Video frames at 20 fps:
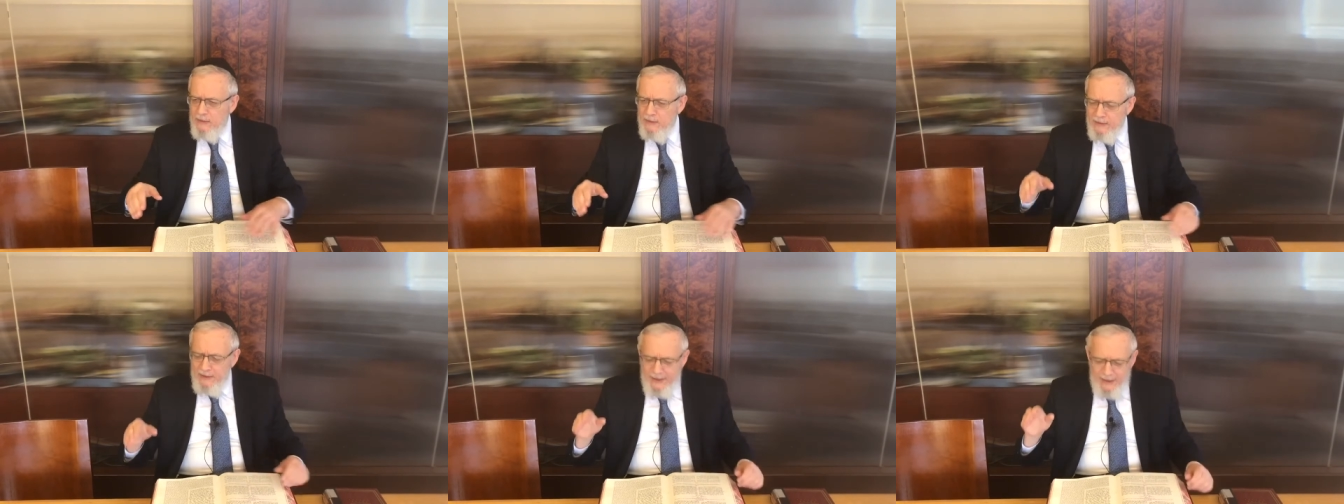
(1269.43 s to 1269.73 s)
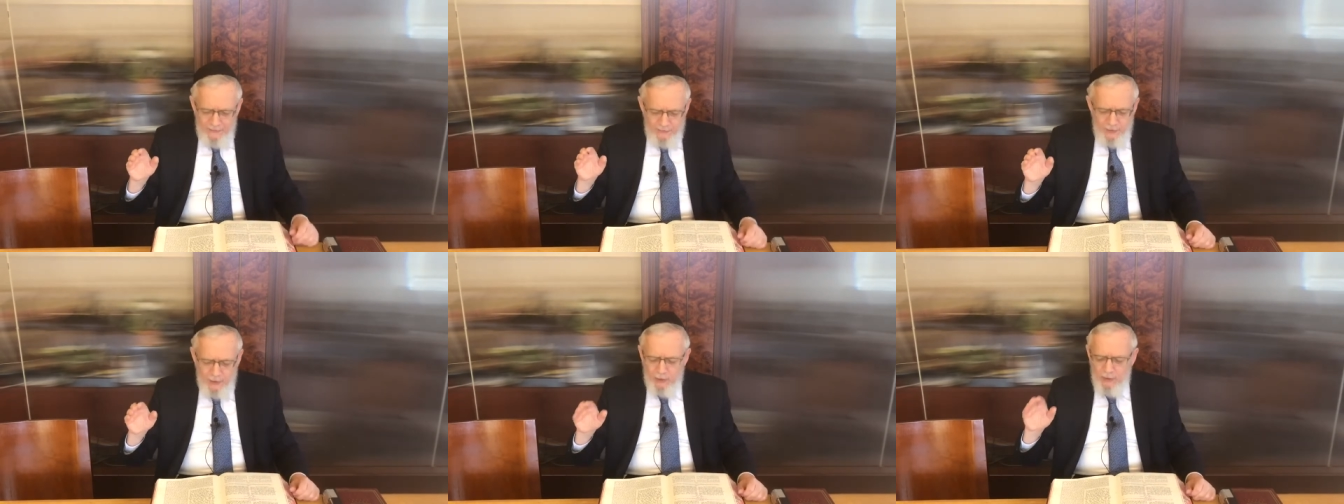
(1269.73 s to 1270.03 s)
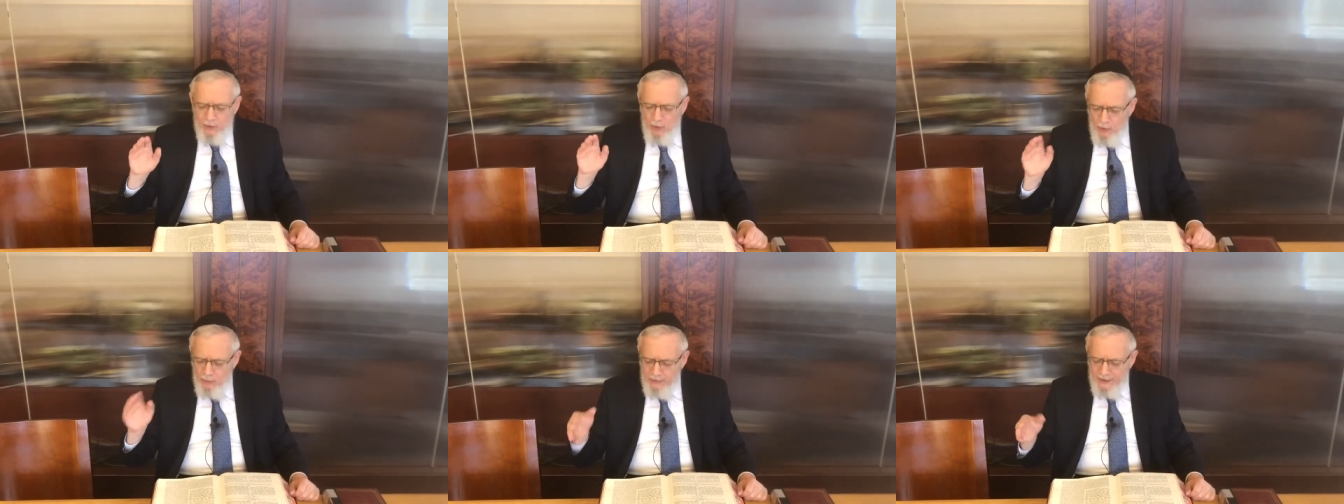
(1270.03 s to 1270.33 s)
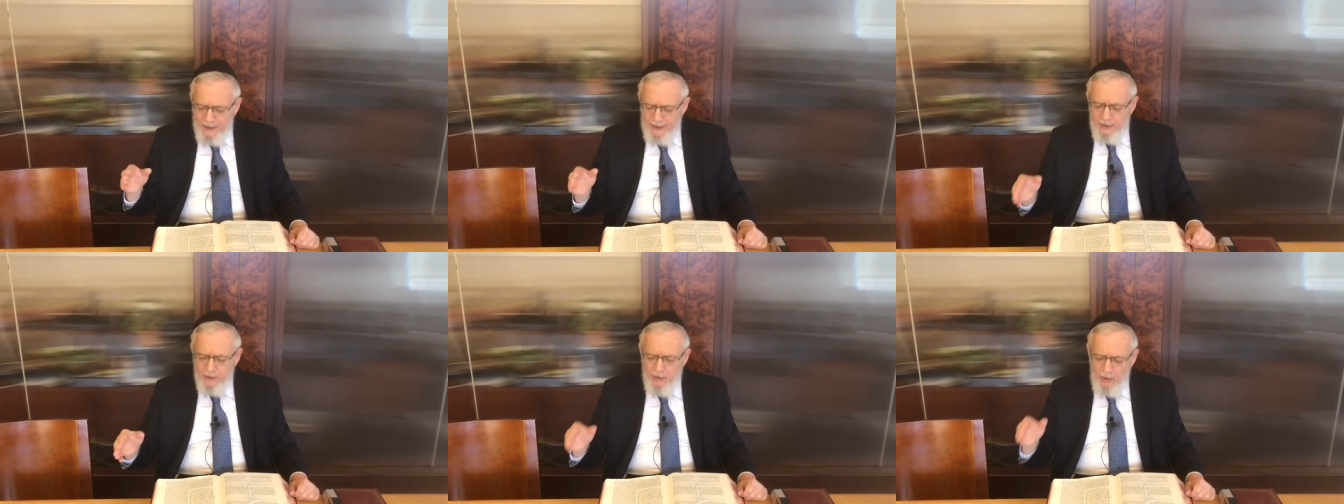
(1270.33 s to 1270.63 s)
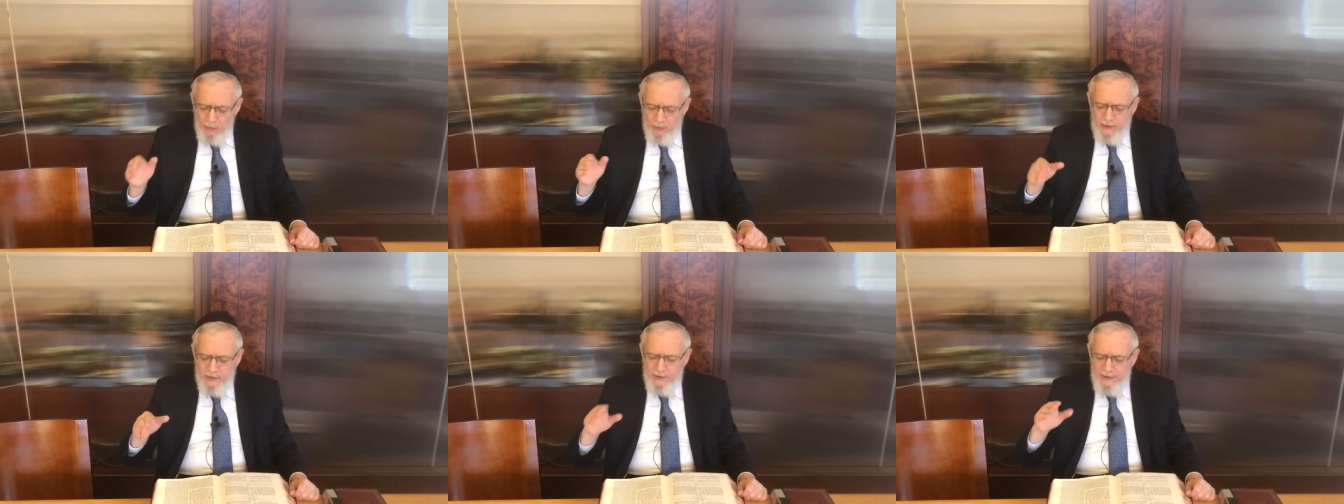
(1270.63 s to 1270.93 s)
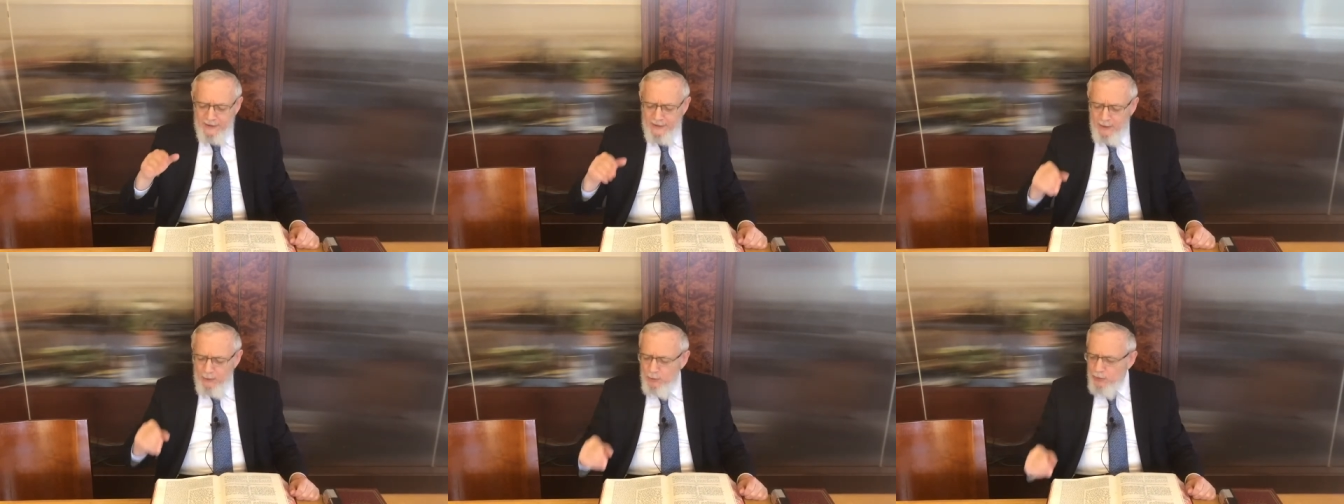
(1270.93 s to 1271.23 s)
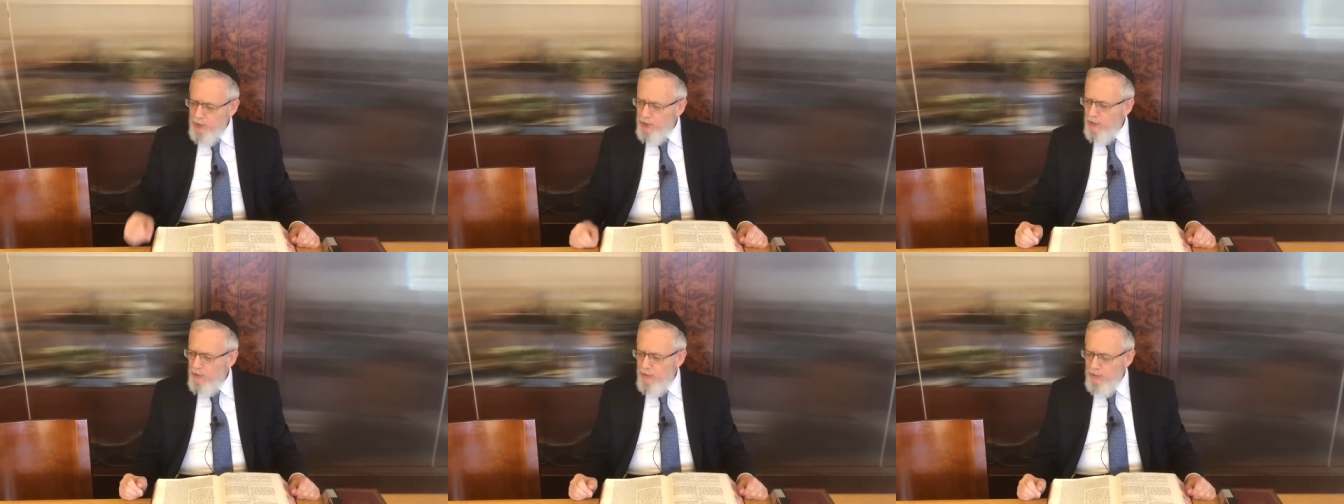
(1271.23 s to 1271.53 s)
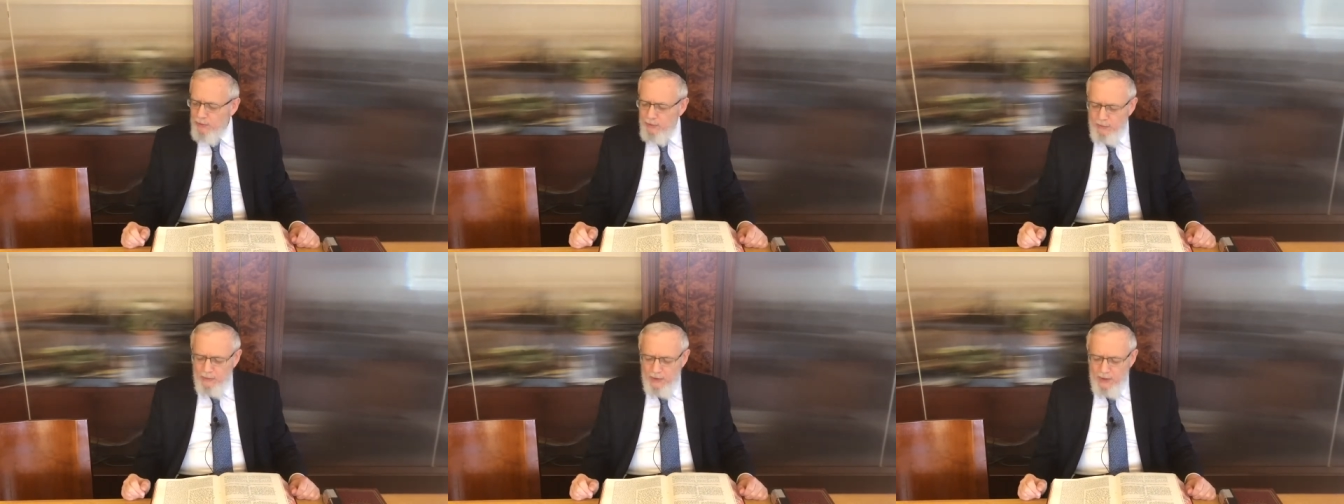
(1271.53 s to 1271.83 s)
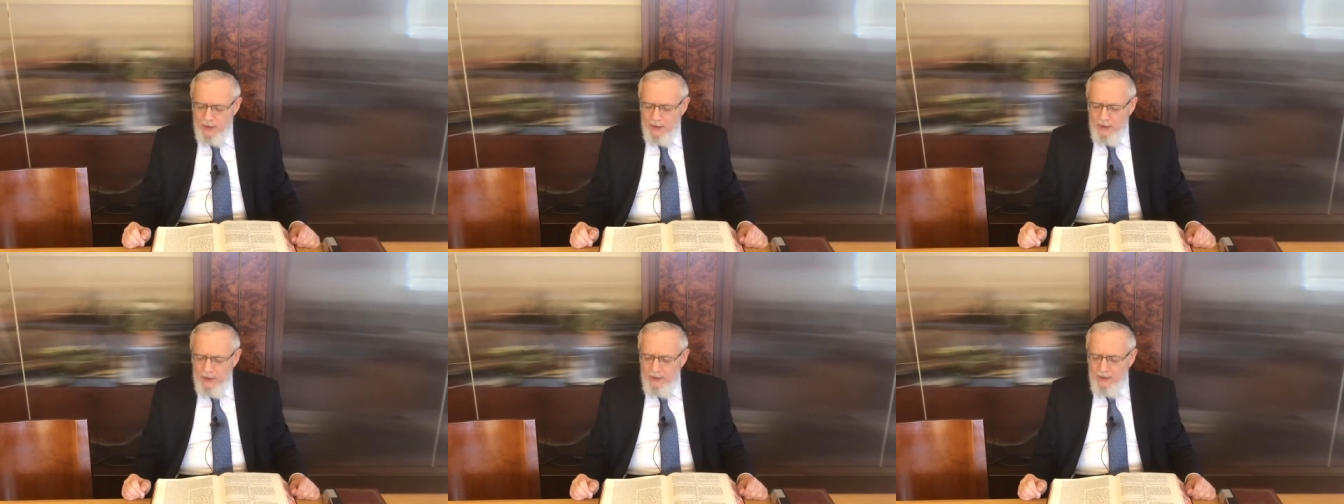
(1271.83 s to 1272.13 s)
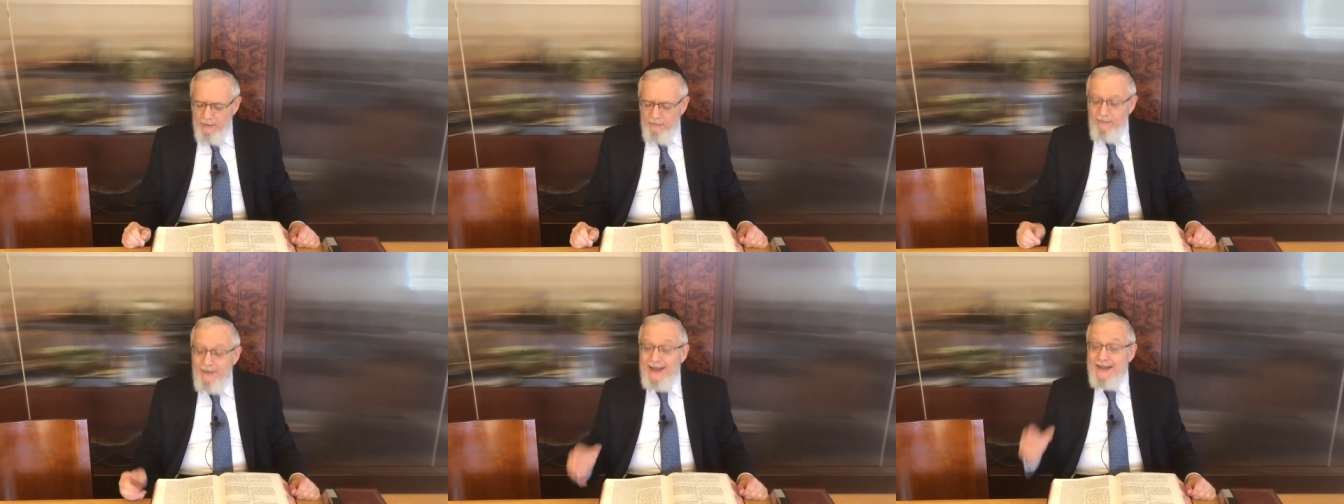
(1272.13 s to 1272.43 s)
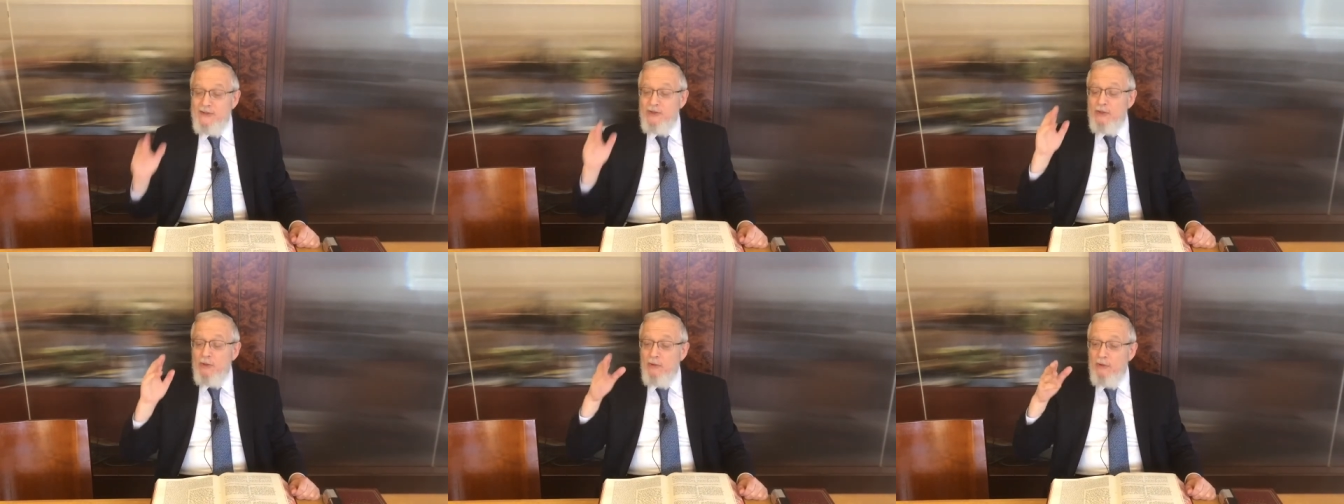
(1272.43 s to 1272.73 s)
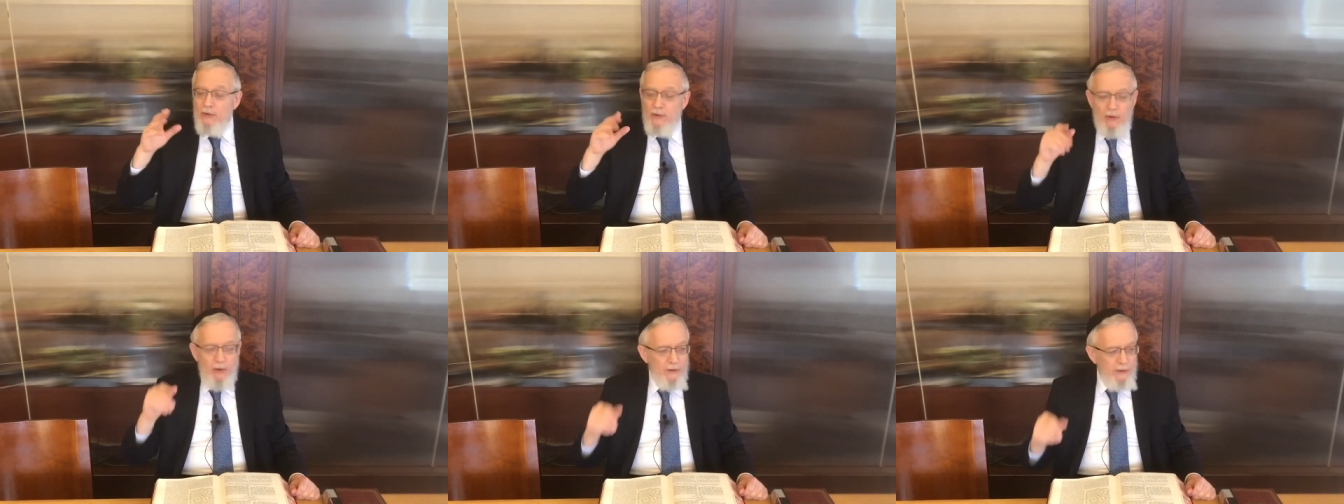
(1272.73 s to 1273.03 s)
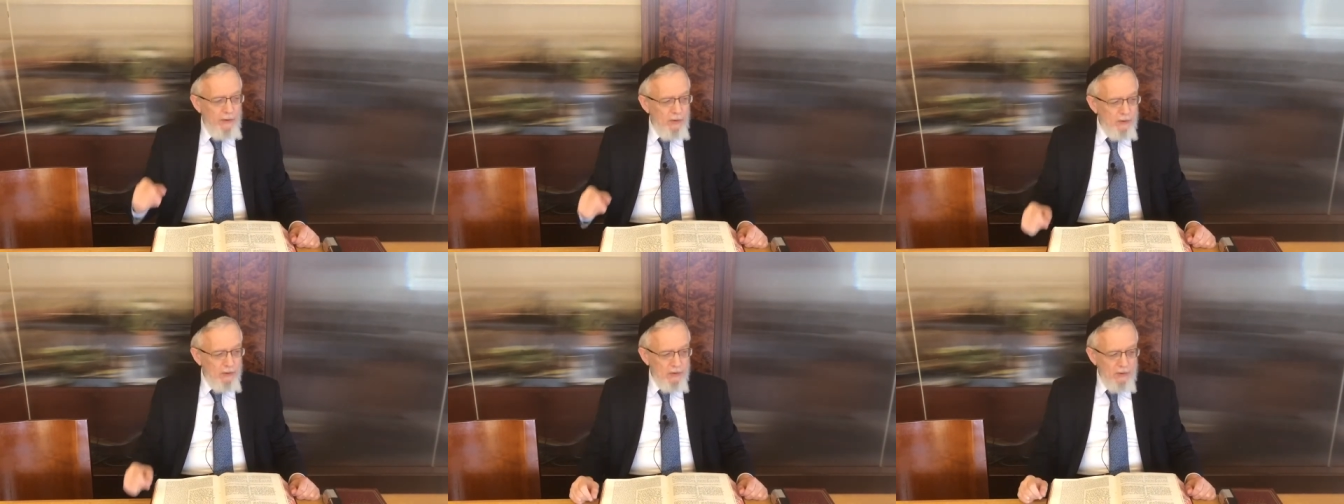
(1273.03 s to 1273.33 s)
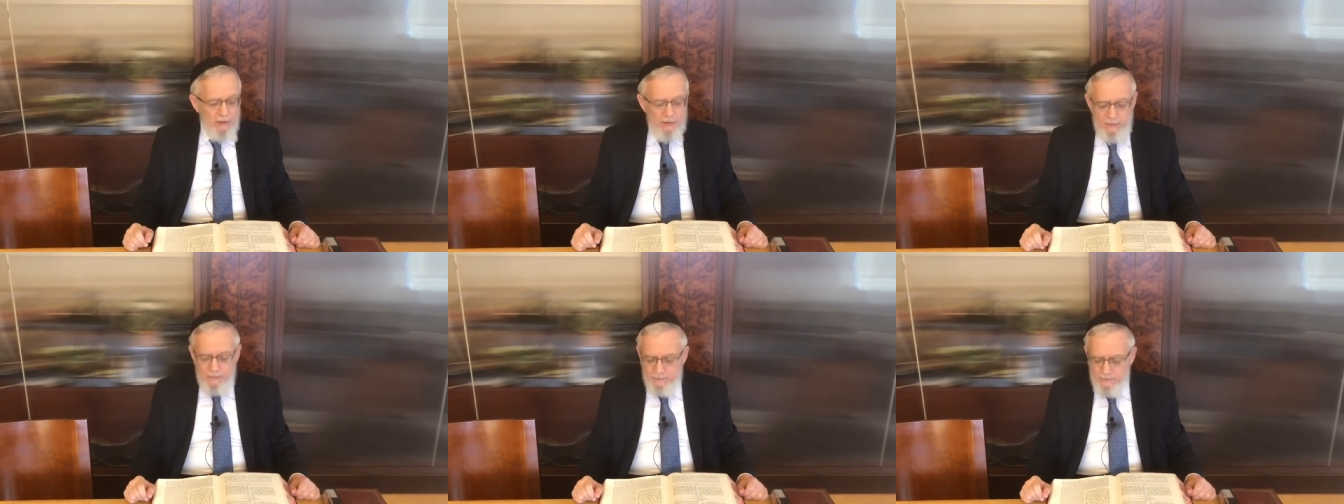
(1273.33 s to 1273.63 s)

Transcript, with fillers: leave your homeland, go to the land I will show you, the Eschologoy Godel.